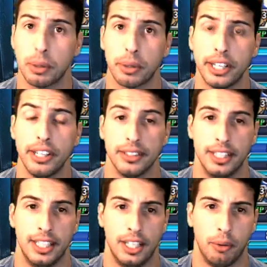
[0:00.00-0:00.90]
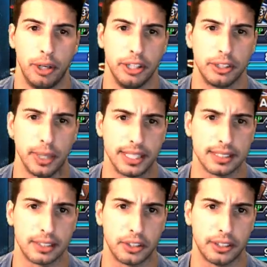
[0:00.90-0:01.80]
we're here. We're doing this
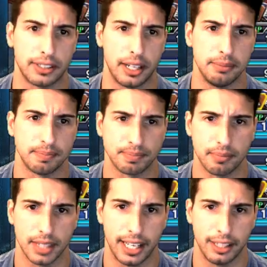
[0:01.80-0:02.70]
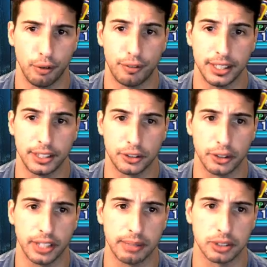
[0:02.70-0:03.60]
a third time and hopefully third
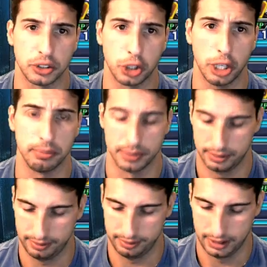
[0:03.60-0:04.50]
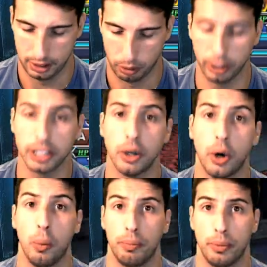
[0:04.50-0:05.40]
time's the charm. We're gonna
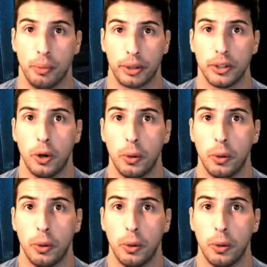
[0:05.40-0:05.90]
hope, we're gonna hope